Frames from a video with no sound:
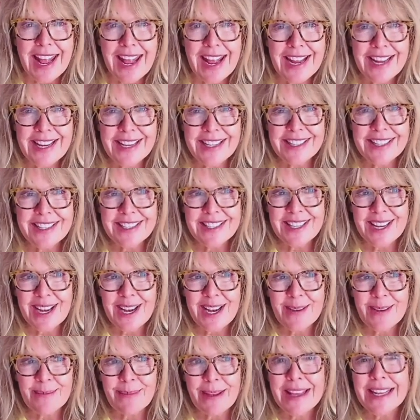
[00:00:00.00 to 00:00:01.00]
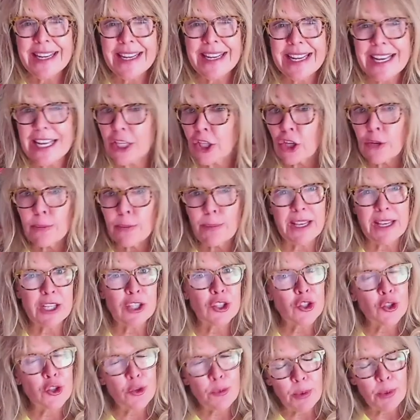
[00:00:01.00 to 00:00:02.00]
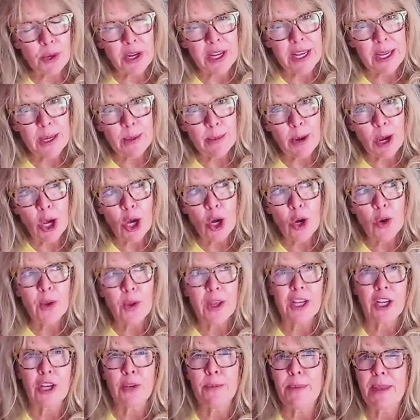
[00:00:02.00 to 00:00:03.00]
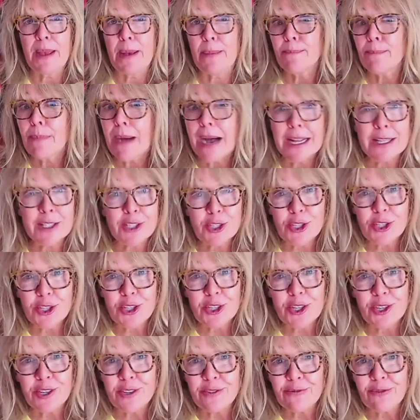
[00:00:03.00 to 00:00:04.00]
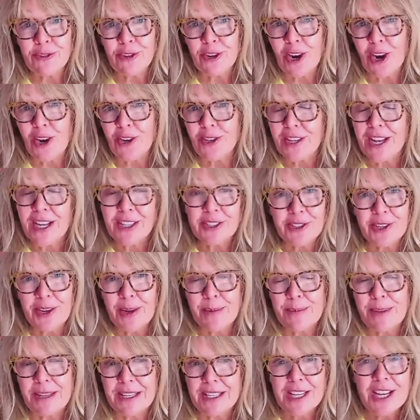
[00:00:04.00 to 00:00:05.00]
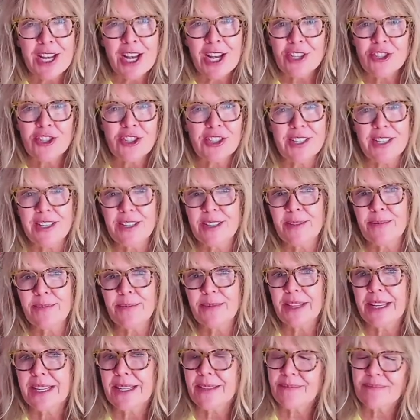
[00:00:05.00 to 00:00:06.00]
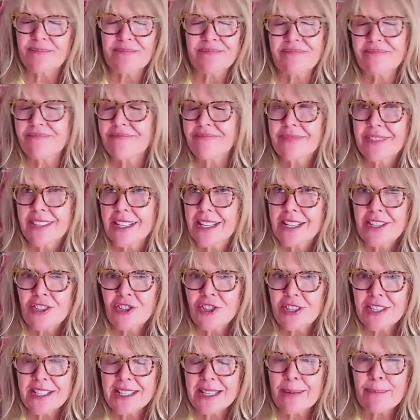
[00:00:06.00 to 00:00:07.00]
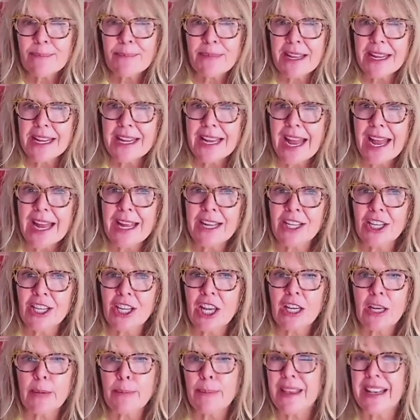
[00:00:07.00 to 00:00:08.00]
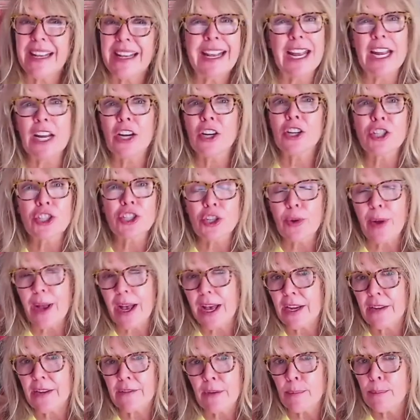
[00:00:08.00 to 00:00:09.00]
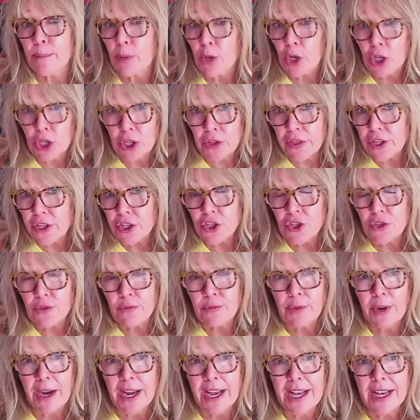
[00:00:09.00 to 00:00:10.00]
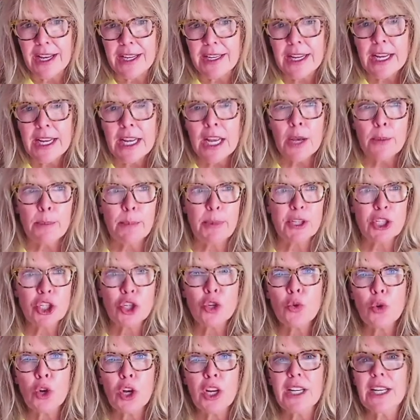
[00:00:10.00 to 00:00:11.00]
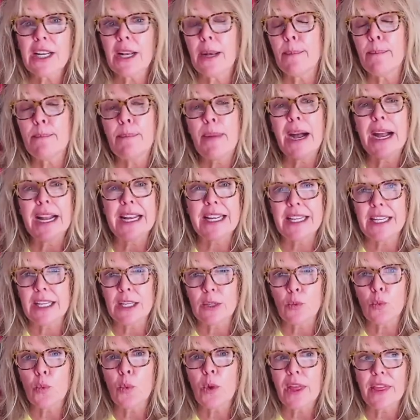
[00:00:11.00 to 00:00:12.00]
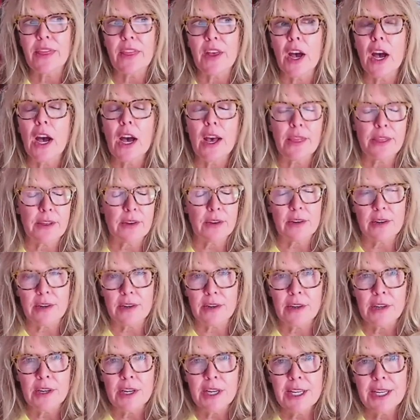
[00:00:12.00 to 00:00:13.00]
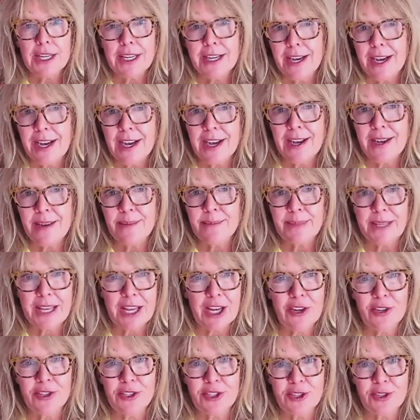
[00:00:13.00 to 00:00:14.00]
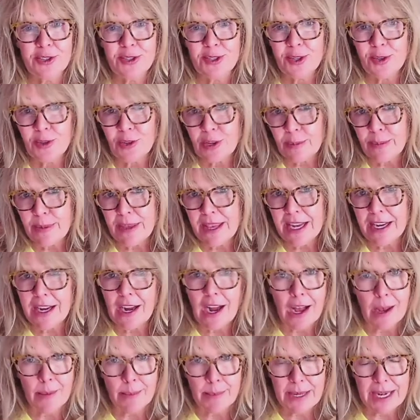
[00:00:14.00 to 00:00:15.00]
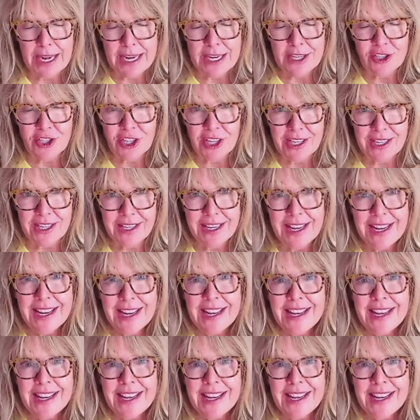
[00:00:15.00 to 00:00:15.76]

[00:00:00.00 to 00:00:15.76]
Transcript: and um, and again, it could be a superhero, it could be a monster for our younger. I mean, just a like to something it could be a character out of a book that you've read but you could combine it with other um, characters so it could be a combination